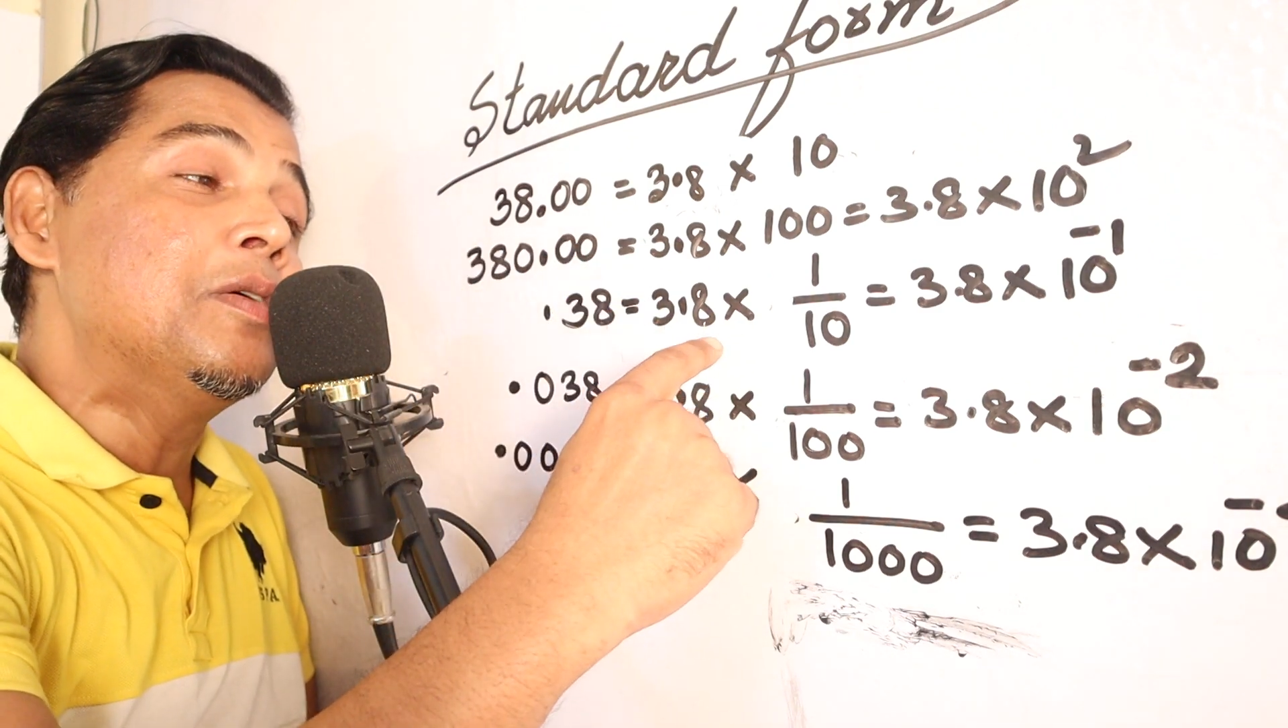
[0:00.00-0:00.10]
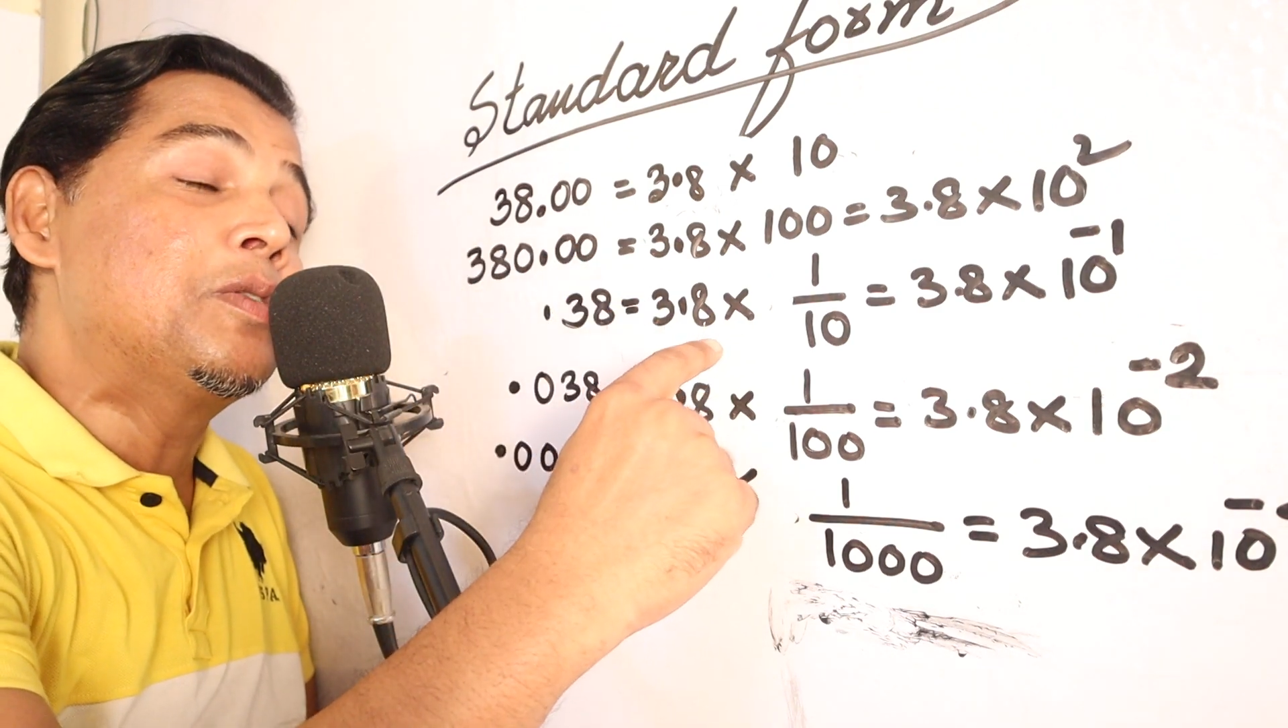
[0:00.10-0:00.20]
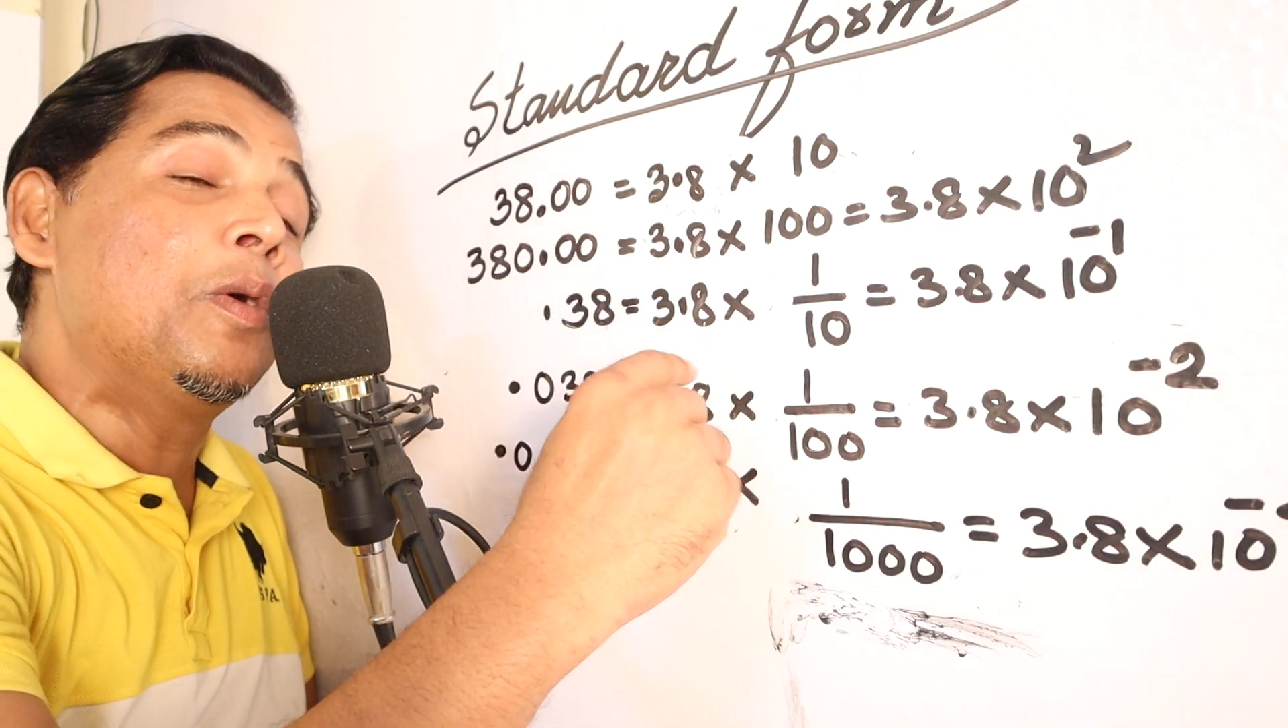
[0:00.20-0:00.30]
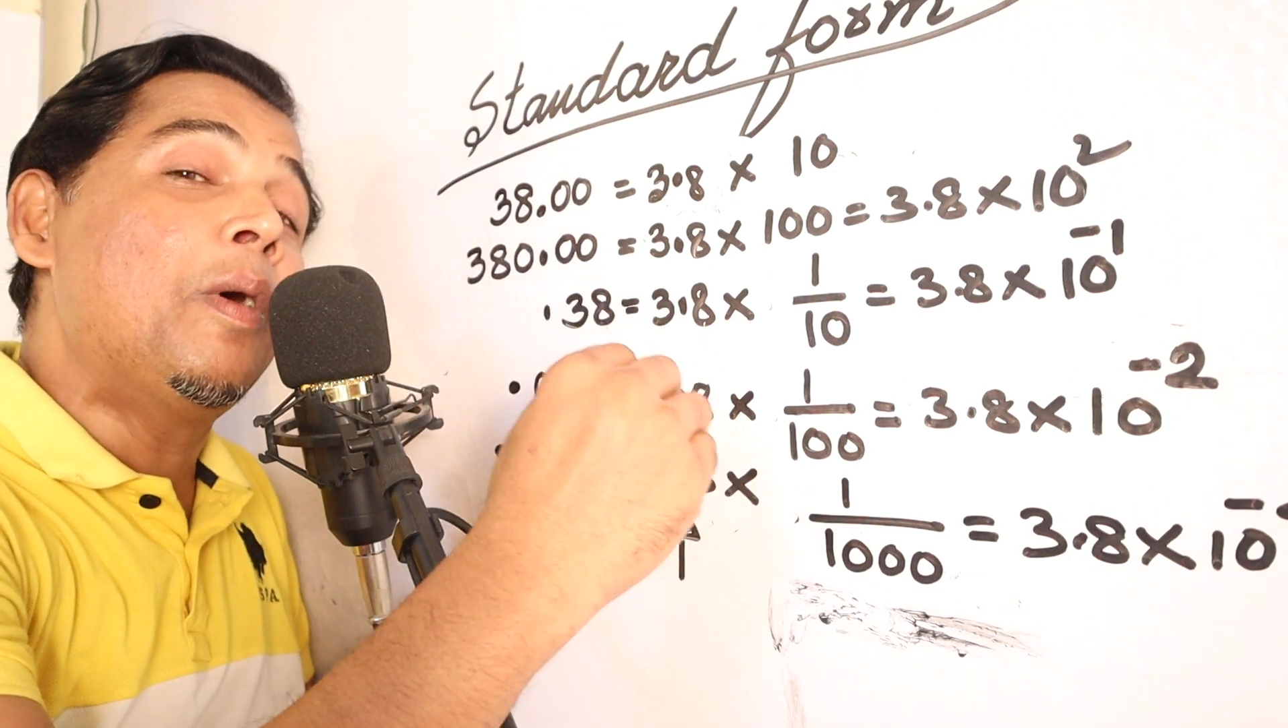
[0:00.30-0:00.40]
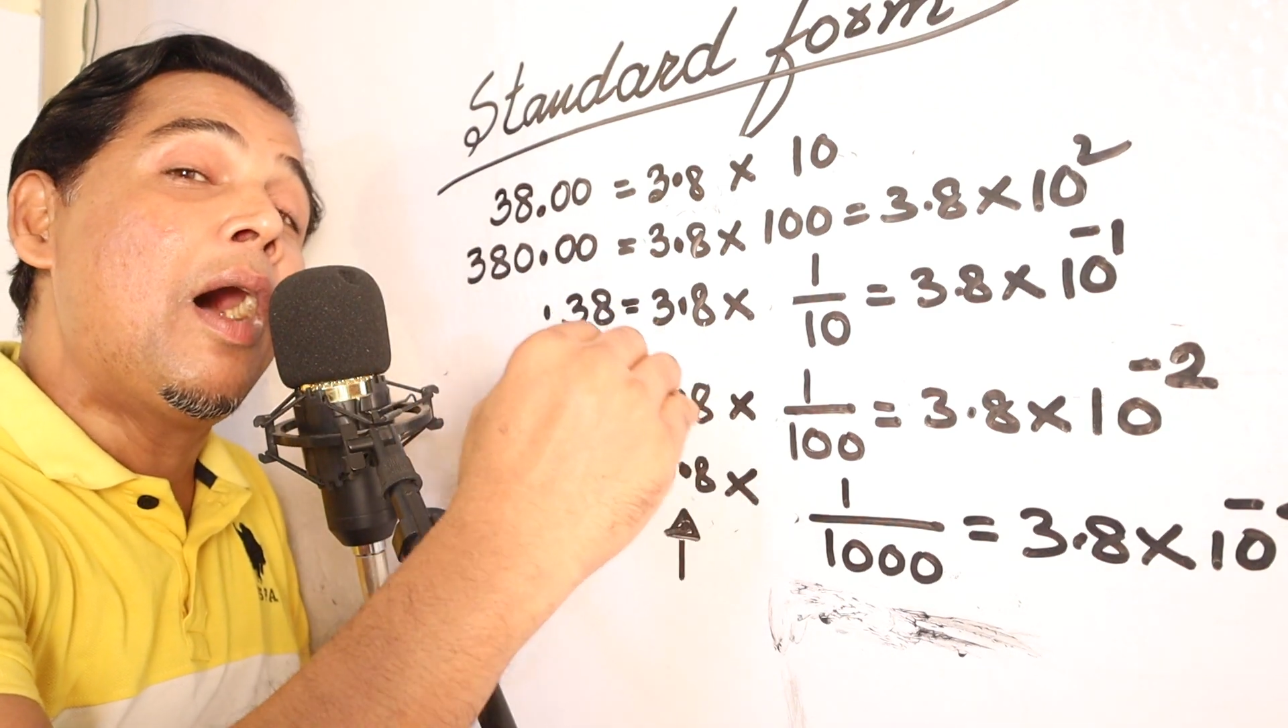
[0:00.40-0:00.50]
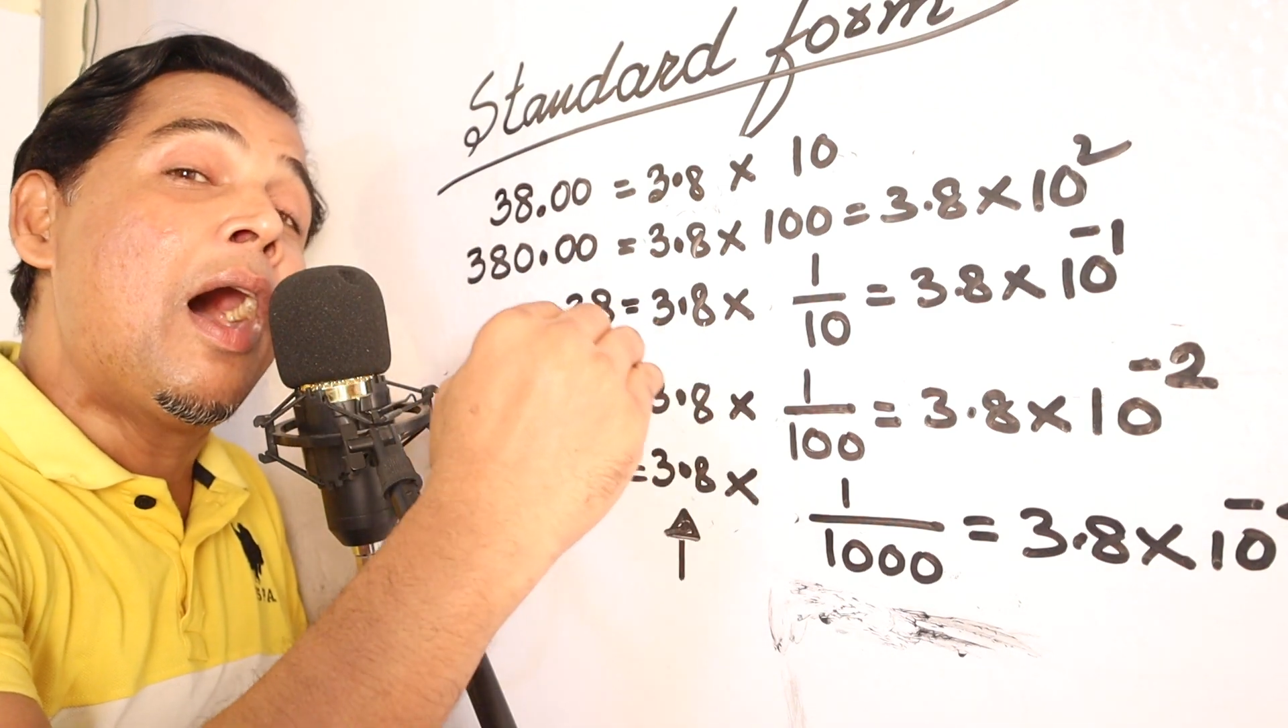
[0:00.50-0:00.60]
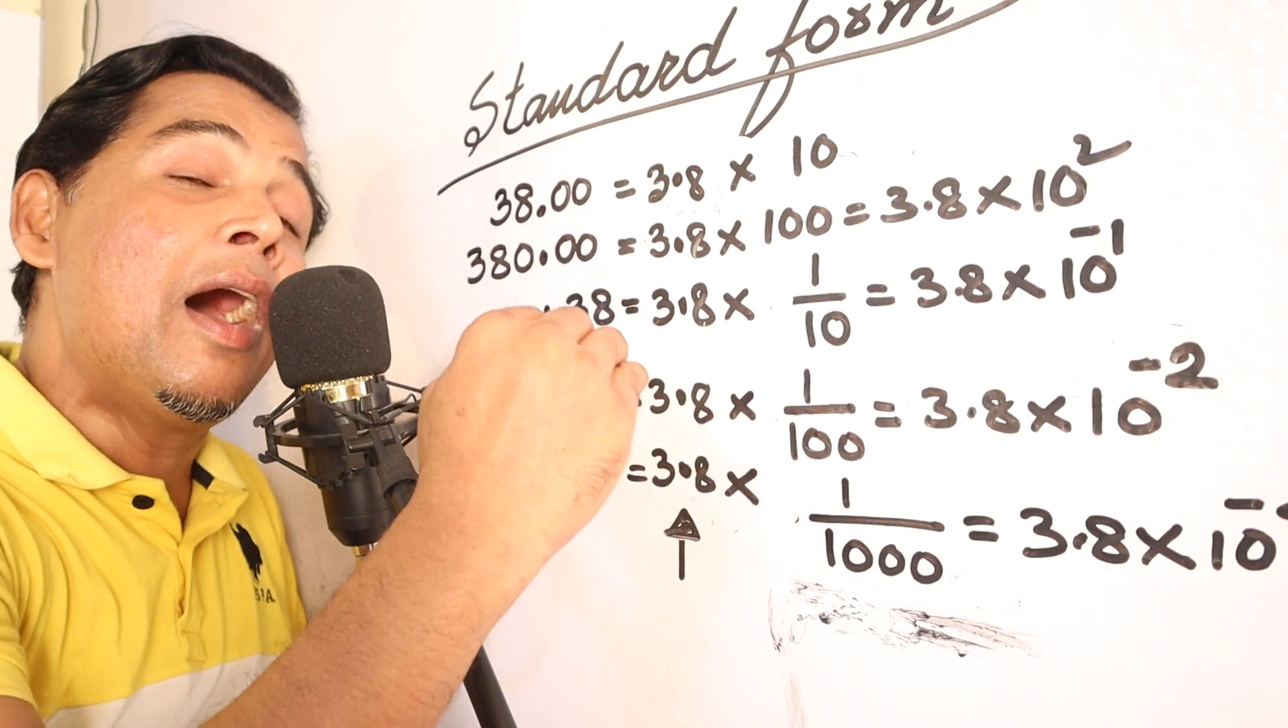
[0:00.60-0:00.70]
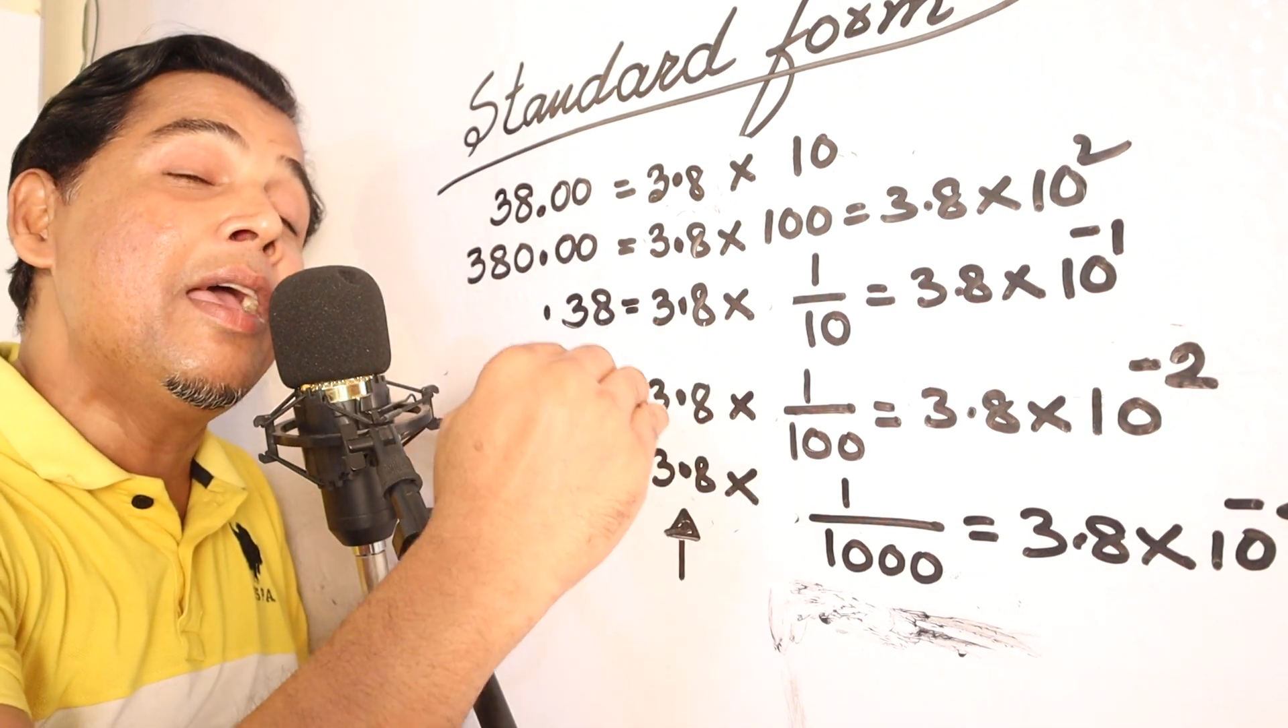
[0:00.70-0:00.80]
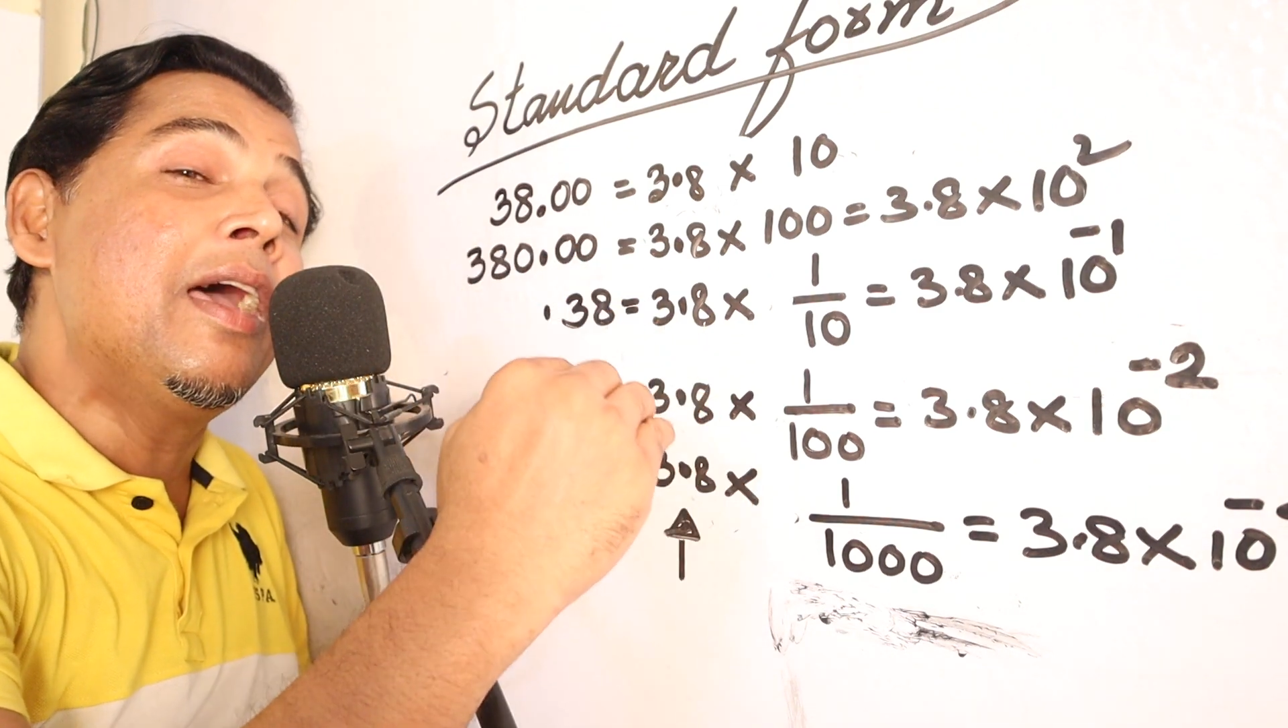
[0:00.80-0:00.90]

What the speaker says: So I